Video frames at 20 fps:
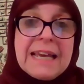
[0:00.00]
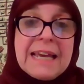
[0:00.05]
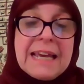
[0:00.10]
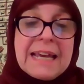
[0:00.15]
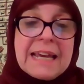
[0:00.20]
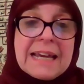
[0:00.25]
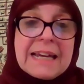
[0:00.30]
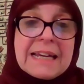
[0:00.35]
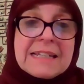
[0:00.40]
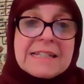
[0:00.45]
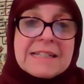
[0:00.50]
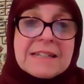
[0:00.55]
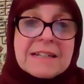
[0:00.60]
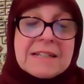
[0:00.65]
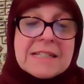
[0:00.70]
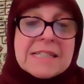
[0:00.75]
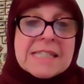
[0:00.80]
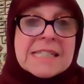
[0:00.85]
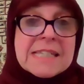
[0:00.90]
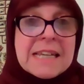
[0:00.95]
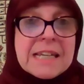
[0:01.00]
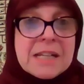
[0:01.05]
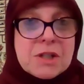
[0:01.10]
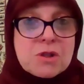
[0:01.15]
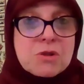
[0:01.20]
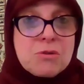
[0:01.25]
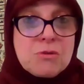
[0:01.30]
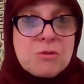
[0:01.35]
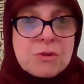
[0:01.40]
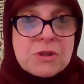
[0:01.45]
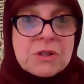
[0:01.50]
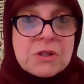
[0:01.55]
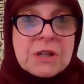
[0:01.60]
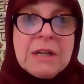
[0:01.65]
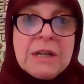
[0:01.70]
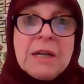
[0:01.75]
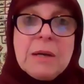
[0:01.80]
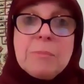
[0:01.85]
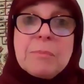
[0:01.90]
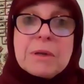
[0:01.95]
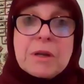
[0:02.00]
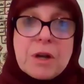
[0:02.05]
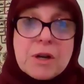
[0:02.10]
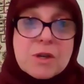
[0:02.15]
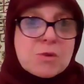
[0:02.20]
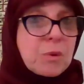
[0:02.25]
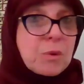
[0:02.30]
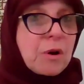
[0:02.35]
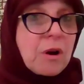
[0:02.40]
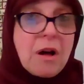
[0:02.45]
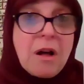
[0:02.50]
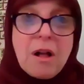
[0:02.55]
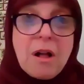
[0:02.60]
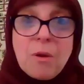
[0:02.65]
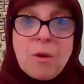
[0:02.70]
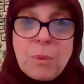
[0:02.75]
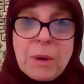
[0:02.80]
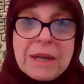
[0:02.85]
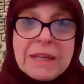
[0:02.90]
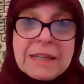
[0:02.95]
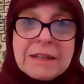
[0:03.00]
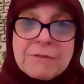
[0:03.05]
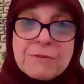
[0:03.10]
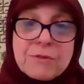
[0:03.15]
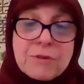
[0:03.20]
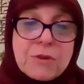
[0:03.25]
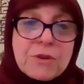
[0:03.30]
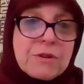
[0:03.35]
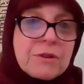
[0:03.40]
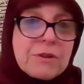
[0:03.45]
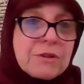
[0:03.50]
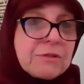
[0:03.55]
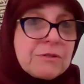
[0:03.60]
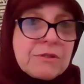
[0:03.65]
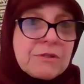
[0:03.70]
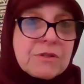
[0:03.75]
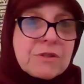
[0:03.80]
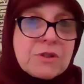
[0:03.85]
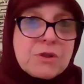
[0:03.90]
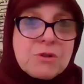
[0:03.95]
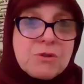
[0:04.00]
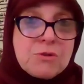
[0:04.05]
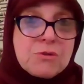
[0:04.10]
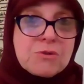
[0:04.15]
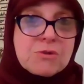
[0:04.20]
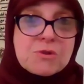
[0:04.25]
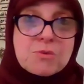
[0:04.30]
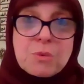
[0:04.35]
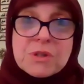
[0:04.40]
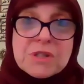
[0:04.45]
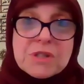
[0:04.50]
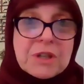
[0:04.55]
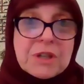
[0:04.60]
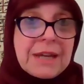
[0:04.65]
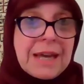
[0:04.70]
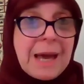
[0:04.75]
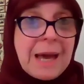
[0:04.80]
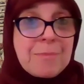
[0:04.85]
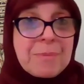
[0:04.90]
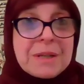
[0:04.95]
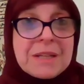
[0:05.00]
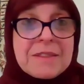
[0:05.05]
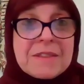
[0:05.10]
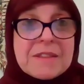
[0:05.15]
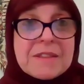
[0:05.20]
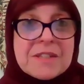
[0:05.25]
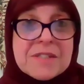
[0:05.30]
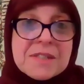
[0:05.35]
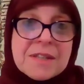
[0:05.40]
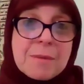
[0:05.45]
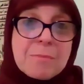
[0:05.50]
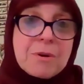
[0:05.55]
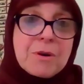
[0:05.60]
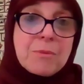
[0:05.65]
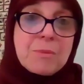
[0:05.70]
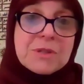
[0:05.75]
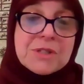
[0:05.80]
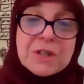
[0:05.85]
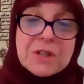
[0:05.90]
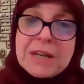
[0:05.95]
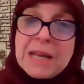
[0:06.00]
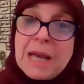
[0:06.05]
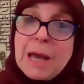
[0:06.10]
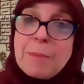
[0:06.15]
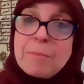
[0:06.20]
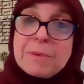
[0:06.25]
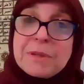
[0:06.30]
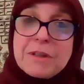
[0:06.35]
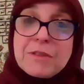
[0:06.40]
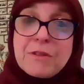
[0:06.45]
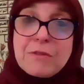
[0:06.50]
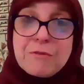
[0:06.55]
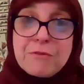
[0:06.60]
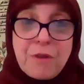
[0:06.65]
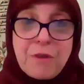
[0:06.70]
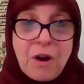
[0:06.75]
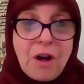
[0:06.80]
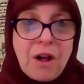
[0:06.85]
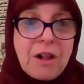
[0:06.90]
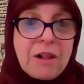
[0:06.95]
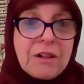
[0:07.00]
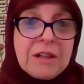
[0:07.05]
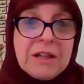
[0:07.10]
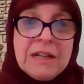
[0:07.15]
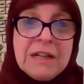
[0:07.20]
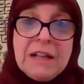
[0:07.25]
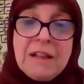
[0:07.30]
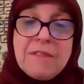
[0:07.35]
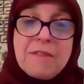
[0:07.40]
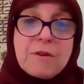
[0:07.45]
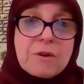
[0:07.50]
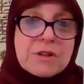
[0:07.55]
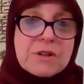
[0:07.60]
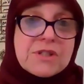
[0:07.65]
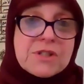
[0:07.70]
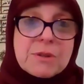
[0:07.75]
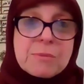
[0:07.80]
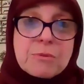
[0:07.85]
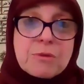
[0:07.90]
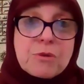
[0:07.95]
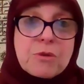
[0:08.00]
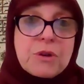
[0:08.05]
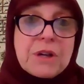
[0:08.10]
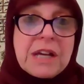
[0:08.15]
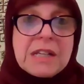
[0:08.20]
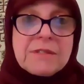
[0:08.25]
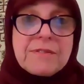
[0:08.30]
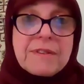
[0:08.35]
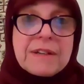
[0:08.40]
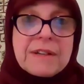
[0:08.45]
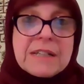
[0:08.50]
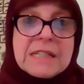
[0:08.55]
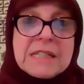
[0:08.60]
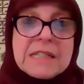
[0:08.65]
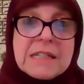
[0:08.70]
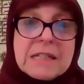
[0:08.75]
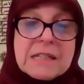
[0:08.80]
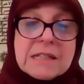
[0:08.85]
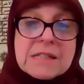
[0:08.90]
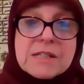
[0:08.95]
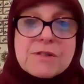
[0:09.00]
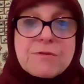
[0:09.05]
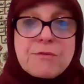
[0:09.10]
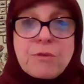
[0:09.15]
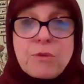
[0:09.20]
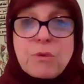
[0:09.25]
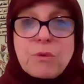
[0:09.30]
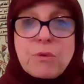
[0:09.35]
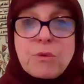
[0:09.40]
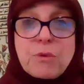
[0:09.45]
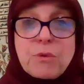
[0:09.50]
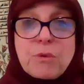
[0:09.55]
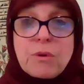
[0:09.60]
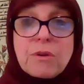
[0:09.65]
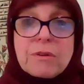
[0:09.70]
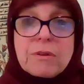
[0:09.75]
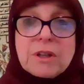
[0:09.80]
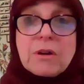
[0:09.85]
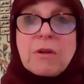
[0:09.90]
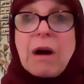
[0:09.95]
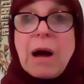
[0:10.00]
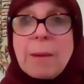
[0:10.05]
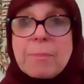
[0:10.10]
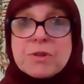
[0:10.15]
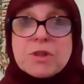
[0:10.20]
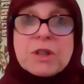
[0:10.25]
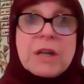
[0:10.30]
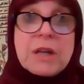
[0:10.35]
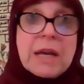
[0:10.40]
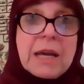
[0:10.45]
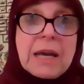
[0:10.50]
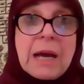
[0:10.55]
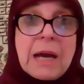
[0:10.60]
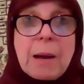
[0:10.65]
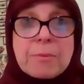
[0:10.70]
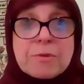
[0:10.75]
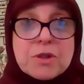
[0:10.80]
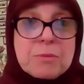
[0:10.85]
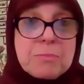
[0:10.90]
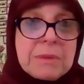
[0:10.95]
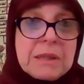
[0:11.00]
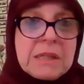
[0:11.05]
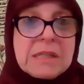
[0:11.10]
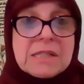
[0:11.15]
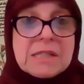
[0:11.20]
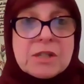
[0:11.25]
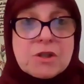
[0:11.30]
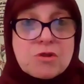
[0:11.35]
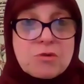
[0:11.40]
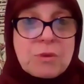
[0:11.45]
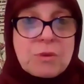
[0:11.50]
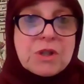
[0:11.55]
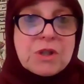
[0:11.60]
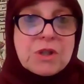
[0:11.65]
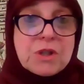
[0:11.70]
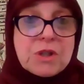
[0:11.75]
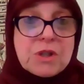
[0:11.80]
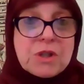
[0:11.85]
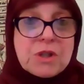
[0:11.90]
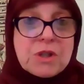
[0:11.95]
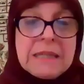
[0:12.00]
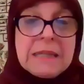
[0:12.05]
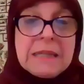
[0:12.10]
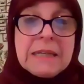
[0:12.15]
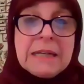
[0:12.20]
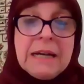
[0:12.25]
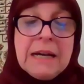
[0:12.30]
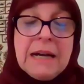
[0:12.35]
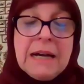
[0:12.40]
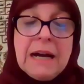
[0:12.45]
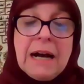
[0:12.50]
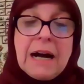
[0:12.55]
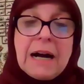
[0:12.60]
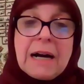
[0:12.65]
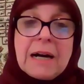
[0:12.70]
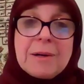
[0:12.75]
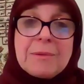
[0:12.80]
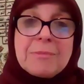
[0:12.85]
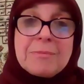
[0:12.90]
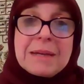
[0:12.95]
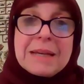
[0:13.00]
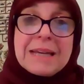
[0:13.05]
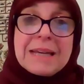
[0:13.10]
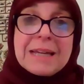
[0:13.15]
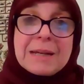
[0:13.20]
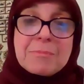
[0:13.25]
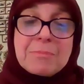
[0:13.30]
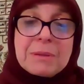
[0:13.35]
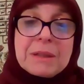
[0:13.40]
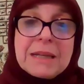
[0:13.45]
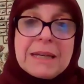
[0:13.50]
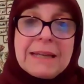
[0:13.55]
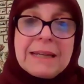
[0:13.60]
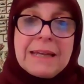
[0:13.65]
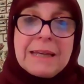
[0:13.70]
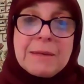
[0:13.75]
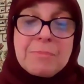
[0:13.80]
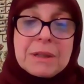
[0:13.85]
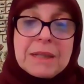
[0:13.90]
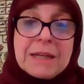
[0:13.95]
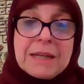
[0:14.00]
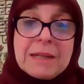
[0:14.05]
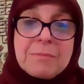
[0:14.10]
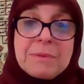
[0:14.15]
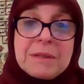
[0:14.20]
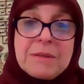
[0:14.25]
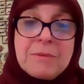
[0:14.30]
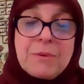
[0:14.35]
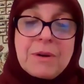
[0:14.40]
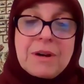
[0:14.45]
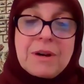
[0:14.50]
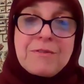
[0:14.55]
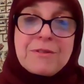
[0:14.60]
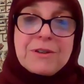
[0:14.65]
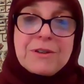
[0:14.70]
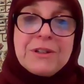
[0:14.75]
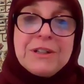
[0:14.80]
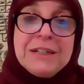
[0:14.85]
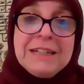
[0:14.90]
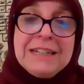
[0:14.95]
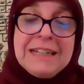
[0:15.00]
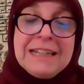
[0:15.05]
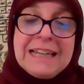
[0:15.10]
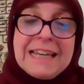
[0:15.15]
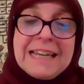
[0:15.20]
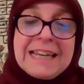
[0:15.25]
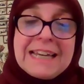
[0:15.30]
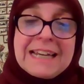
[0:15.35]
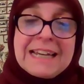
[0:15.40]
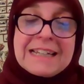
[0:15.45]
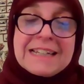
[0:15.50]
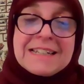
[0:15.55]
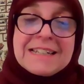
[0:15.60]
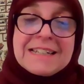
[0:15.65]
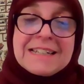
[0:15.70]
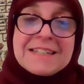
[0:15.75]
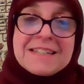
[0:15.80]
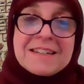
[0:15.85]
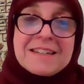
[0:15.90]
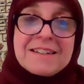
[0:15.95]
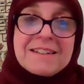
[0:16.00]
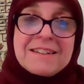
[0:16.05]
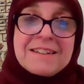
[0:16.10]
And stay tuned, because we're all waiting for the news, what's going to happen in the summer, what's going to happen in the fall. There are some creative ideas for, option A, option B, situation A or B, and plan A, plan B, whatever. And